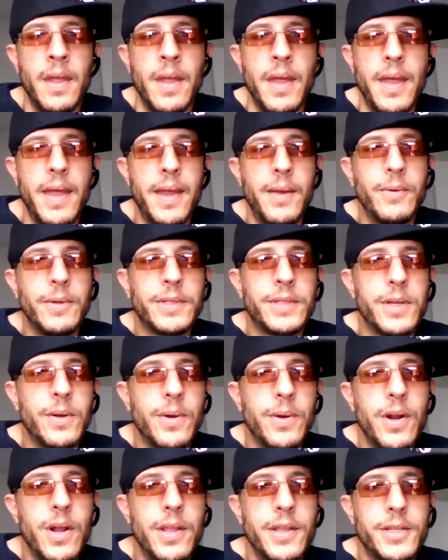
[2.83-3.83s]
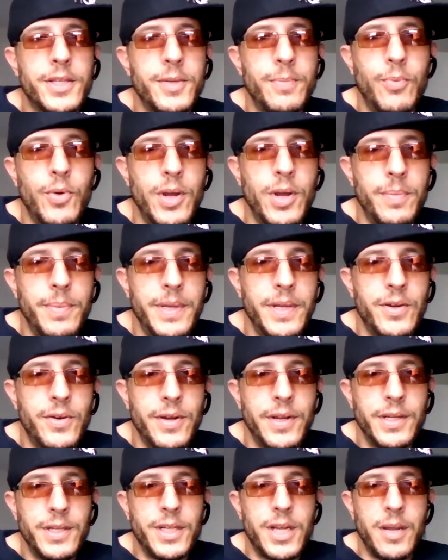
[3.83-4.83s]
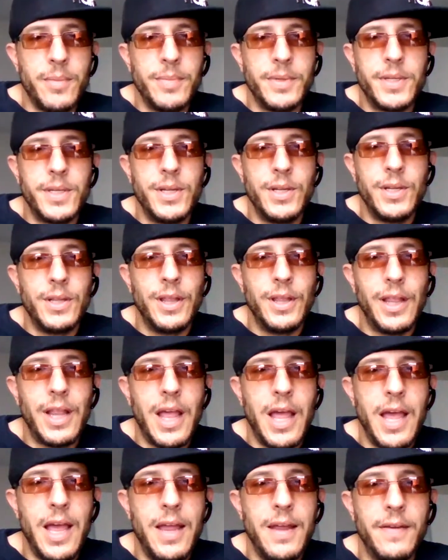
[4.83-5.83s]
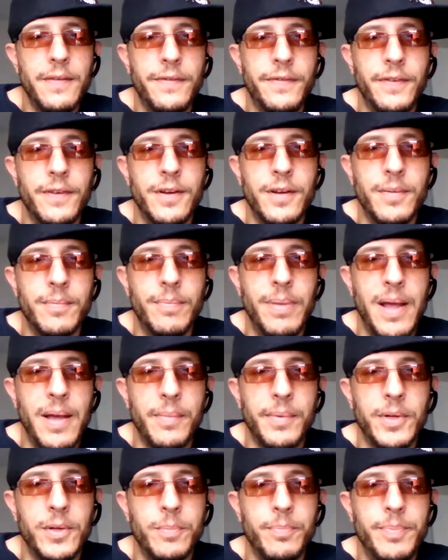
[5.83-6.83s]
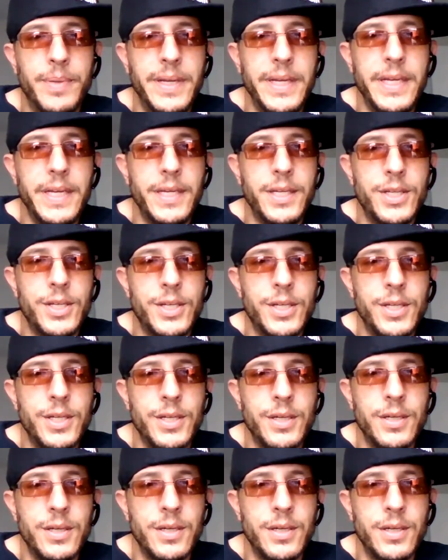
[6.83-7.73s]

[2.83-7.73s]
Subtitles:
Hey, what's going on? It's your boy bGrynch coming to you live from Pompano Beach,